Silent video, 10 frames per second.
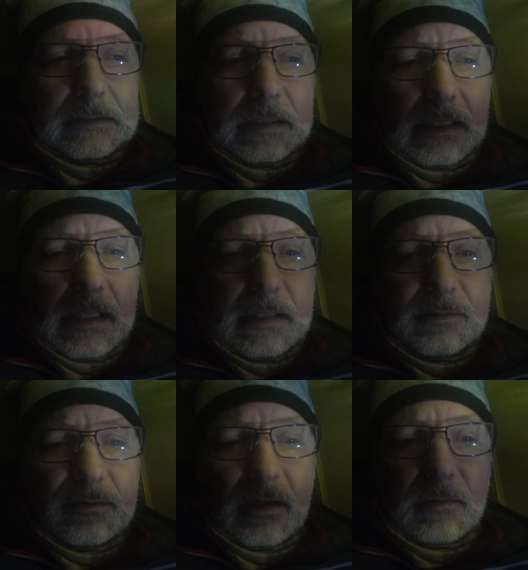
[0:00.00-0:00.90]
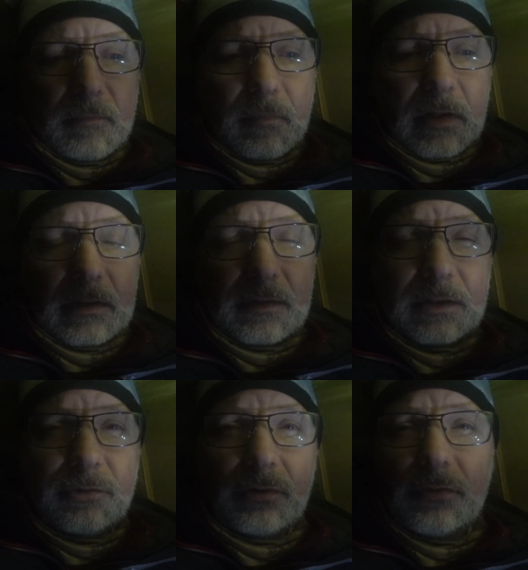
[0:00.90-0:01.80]
and the
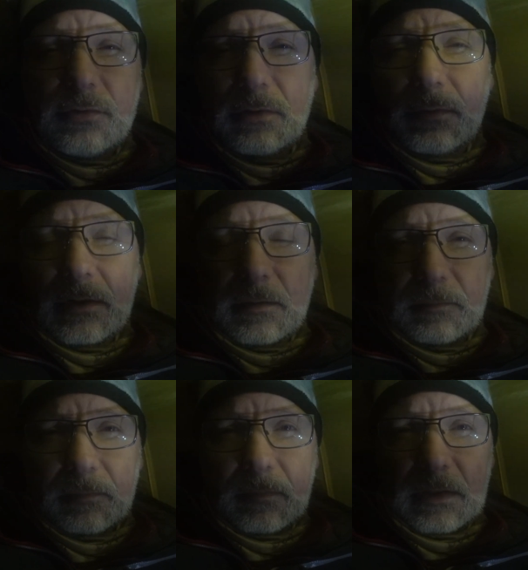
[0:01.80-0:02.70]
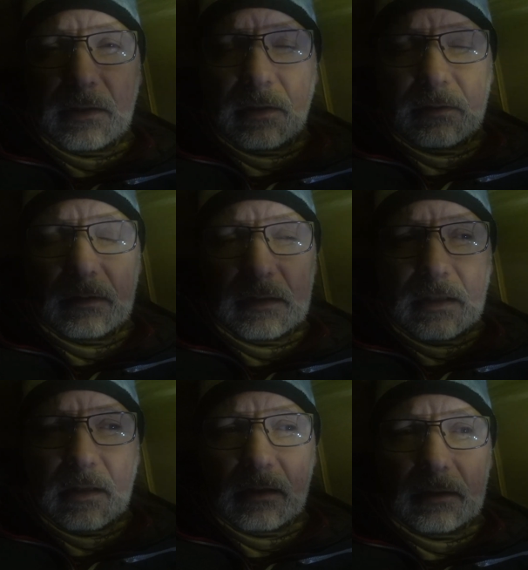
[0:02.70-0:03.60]
things you can do with them, you know,
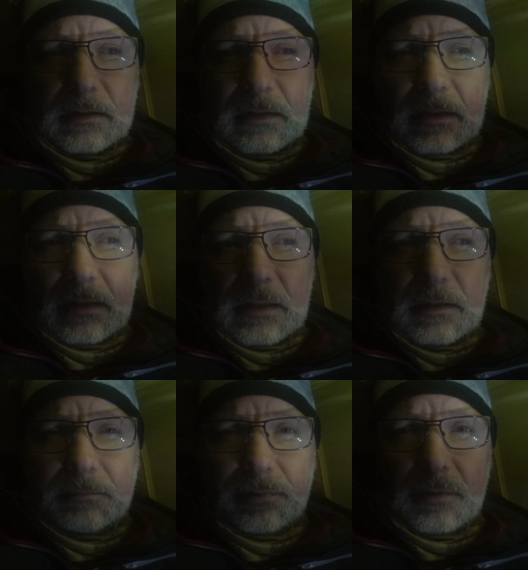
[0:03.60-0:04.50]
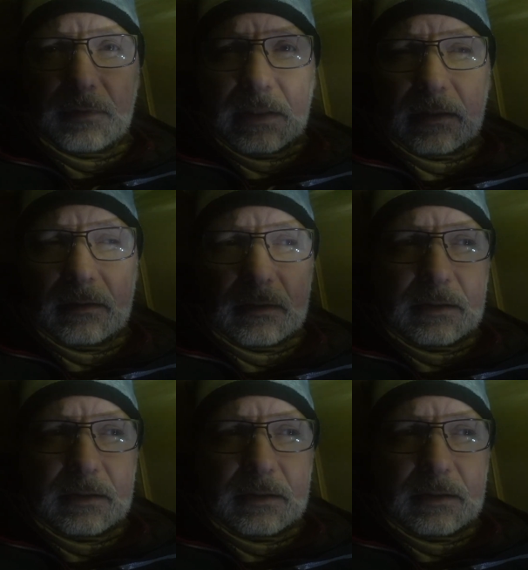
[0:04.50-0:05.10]
are improving.